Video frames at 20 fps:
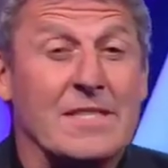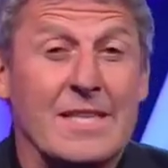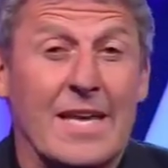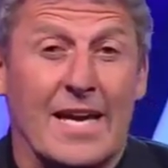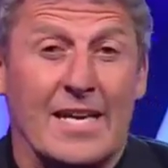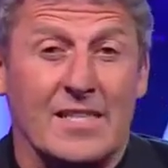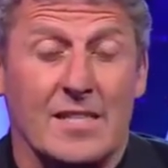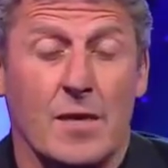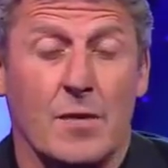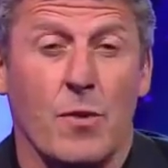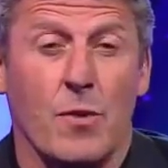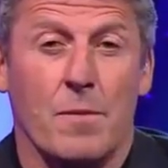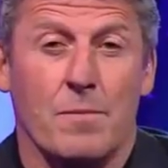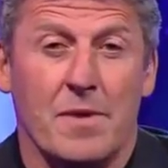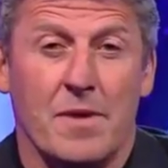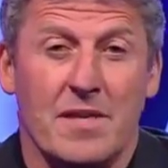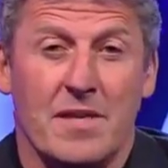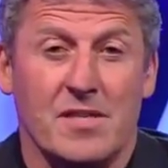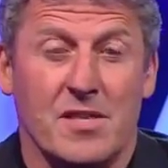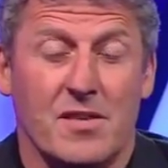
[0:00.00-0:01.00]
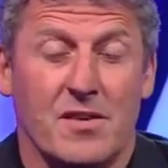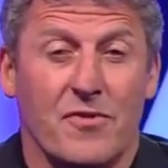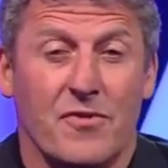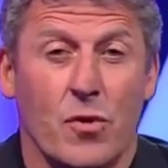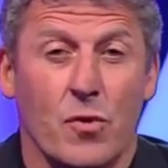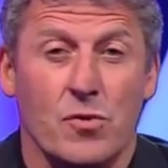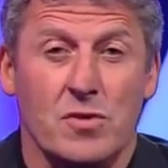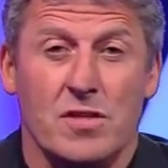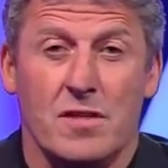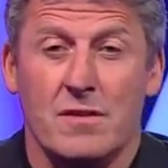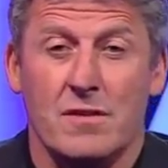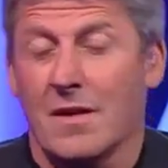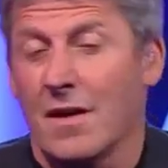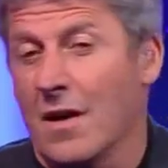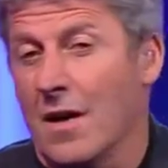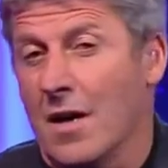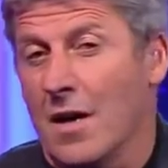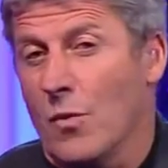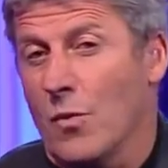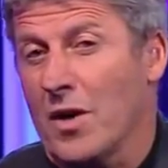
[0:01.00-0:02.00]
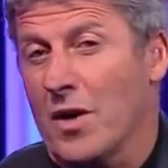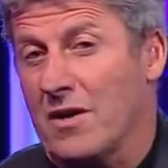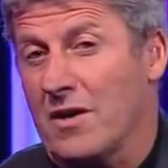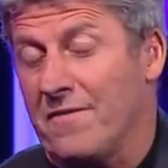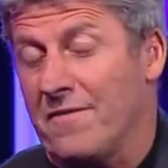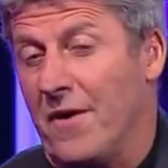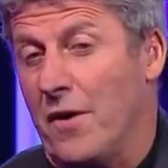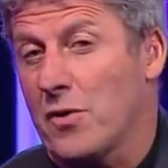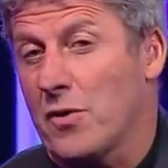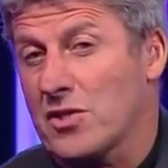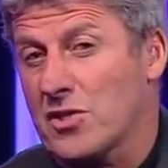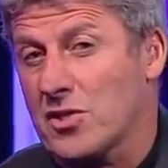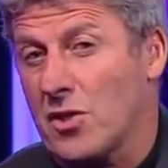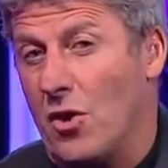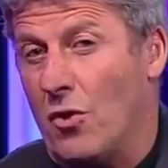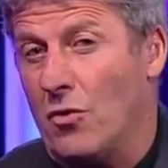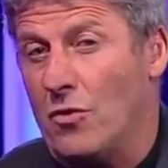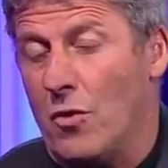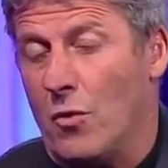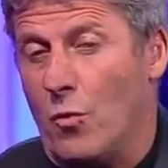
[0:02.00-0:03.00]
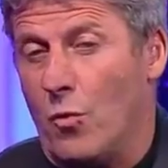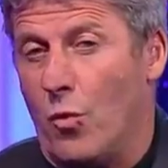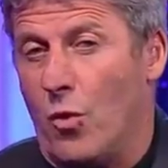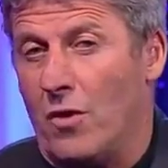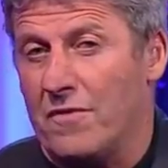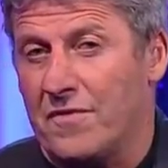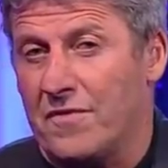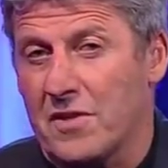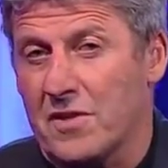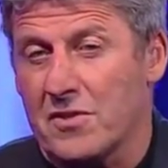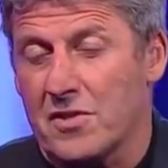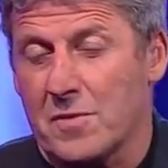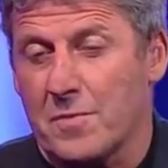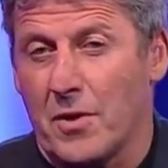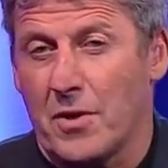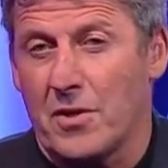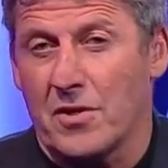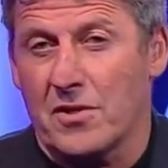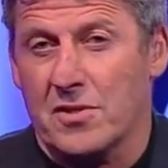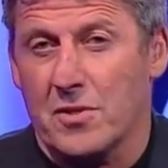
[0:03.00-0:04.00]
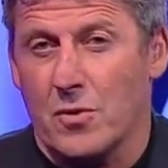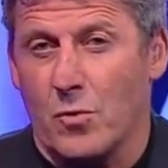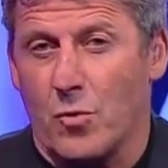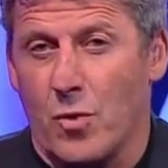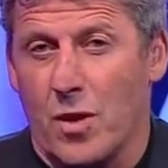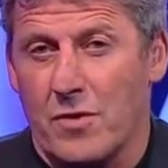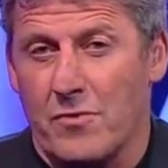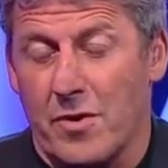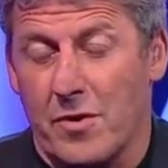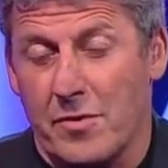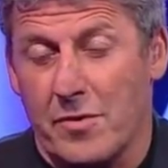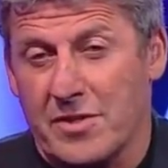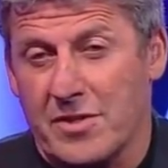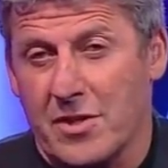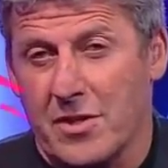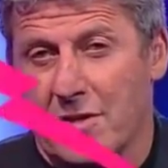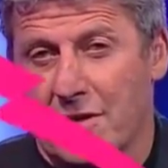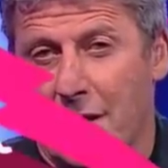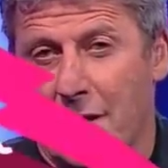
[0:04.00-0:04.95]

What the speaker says: next. That won't be easy, of course, and we're going to focus on Watford and Spurs when we return.